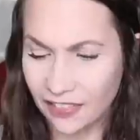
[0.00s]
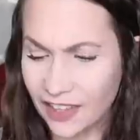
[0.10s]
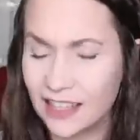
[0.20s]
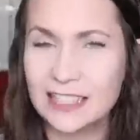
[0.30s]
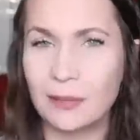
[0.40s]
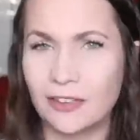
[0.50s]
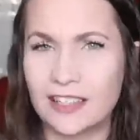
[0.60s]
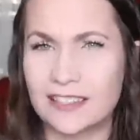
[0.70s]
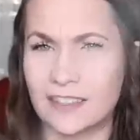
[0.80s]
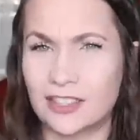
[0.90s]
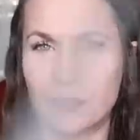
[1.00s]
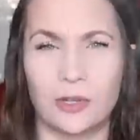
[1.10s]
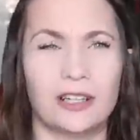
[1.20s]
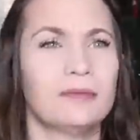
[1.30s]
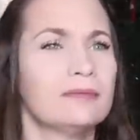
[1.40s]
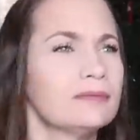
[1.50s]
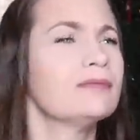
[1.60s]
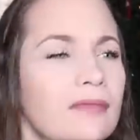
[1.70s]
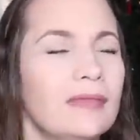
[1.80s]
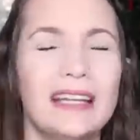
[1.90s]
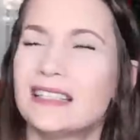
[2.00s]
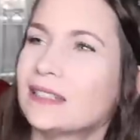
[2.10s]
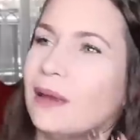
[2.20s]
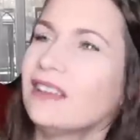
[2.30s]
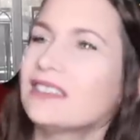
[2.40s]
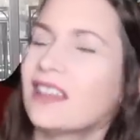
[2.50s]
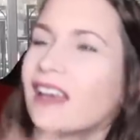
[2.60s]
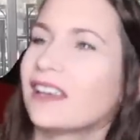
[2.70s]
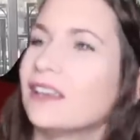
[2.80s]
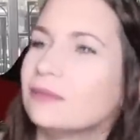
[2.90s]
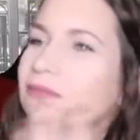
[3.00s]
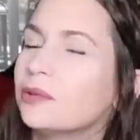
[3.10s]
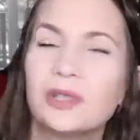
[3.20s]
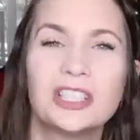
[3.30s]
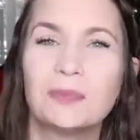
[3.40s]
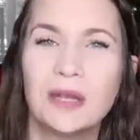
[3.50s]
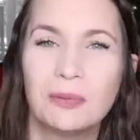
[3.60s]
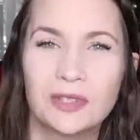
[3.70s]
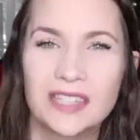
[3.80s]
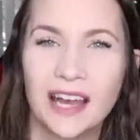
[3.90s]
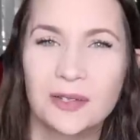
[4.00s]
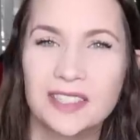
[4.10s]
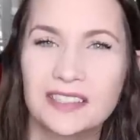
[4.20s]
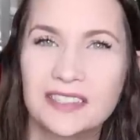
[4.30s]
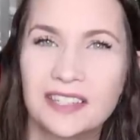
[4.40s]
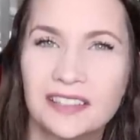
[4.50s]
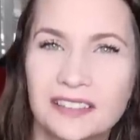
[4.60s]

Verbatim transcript: I think I smelled this in the store. It smells like rich people's houses.